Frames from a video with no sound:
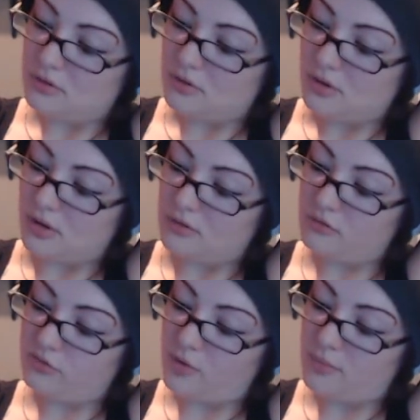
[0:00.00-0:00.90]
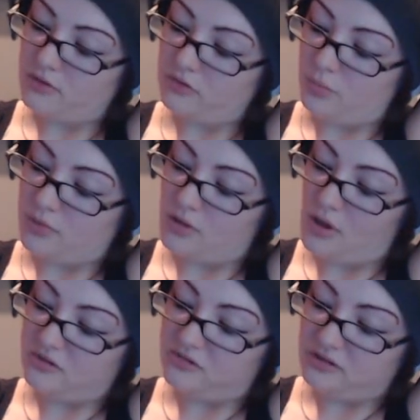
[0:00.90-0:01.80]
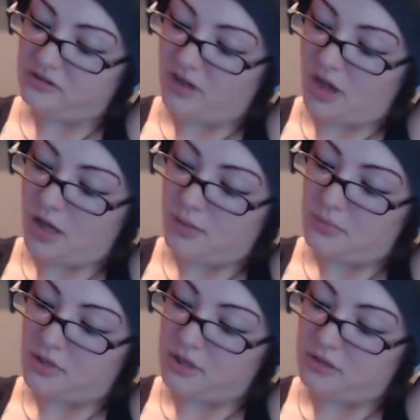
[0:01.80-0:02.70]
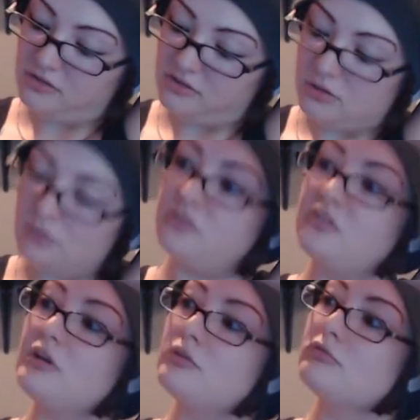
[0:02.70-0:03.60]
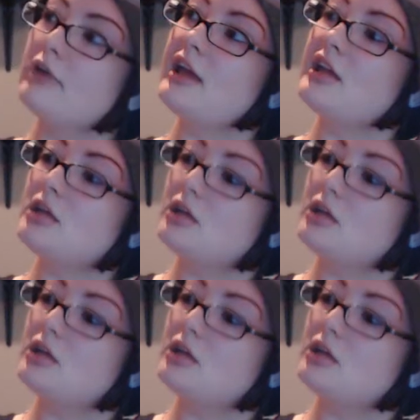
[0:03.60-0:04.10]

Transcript: All those moments will be lost in time like tears in rain.